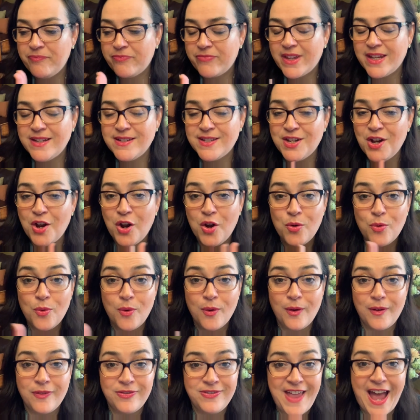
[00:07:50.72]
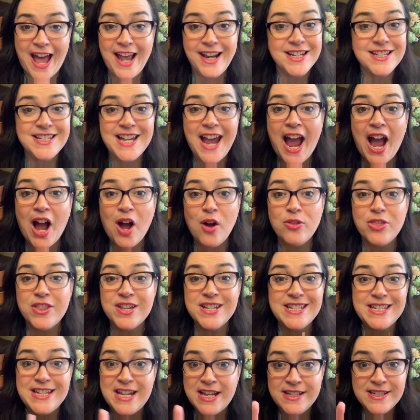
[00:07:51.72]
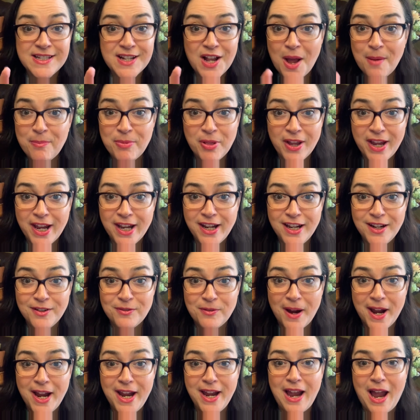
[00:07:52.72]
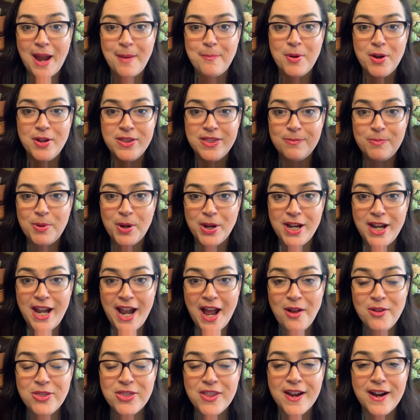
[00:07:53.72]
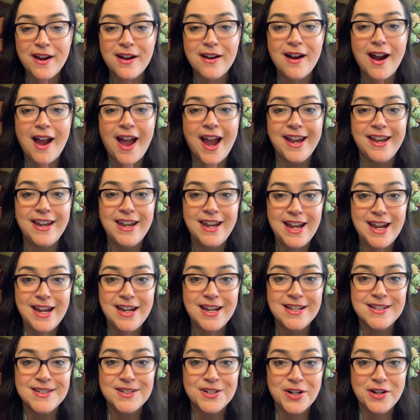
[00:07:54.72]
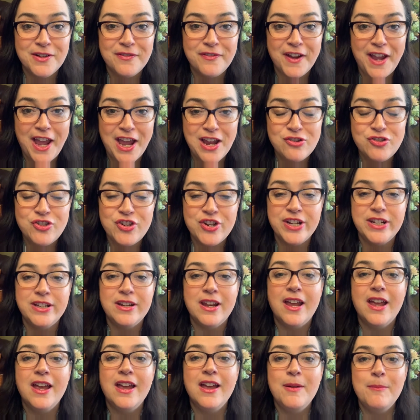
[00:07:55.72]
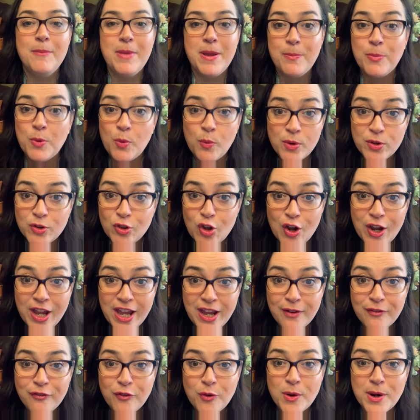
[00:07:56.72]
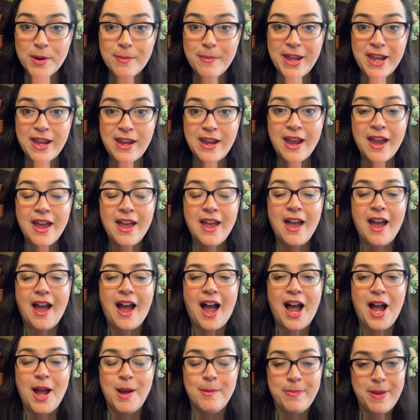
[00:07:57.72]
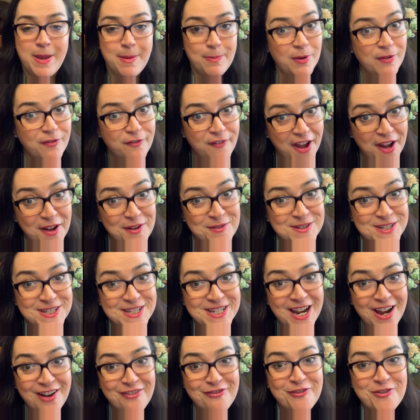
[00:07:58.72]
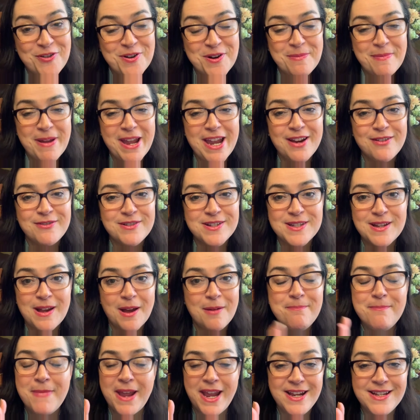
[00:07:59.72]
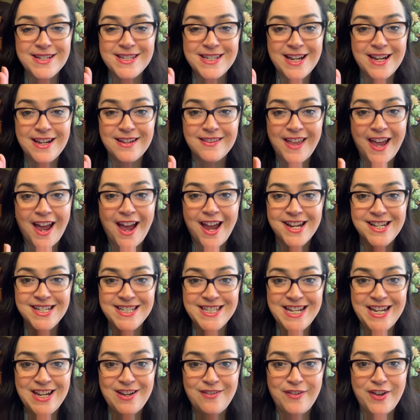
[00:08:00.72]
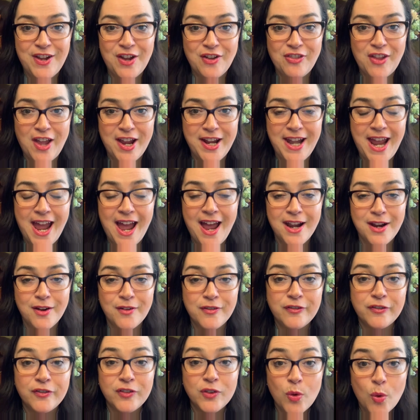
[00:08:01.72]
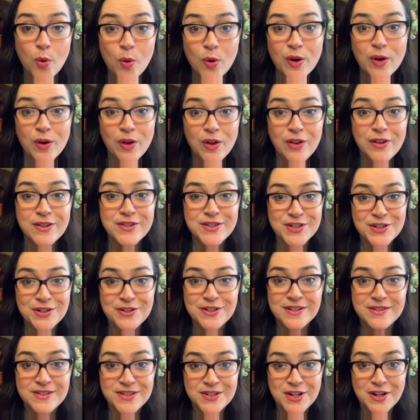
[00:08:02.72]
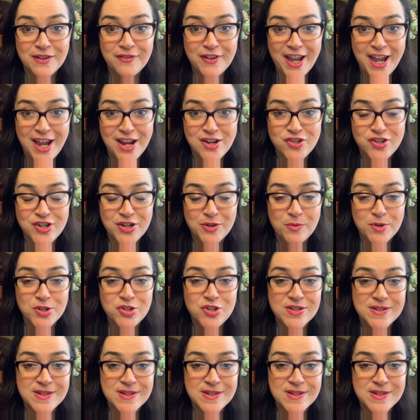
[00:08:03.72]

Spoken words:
So that is how the seeds got planted, right? I put it out there. I needed certification. People were looking for me. People found stuff for me. It was amazing that ICEV Online had a floral certification, which is